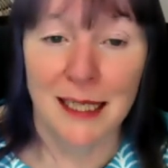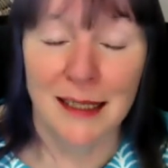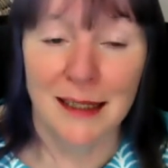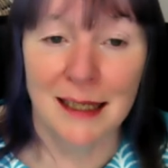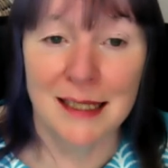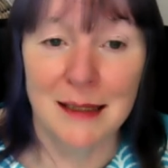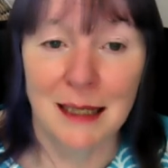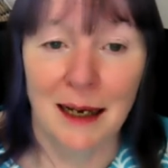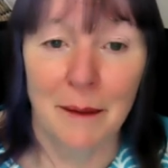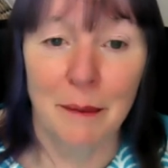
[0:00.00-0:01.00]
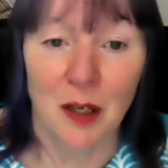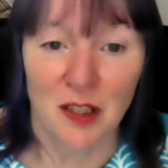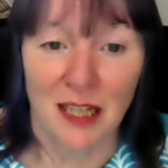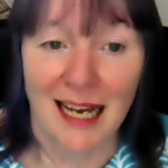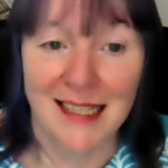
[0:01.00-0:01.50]
in this
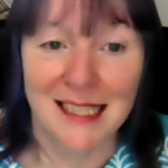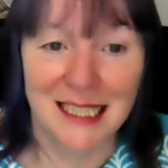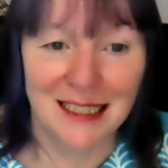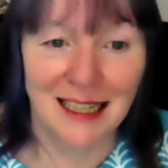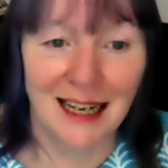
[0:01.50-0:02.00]
podcast.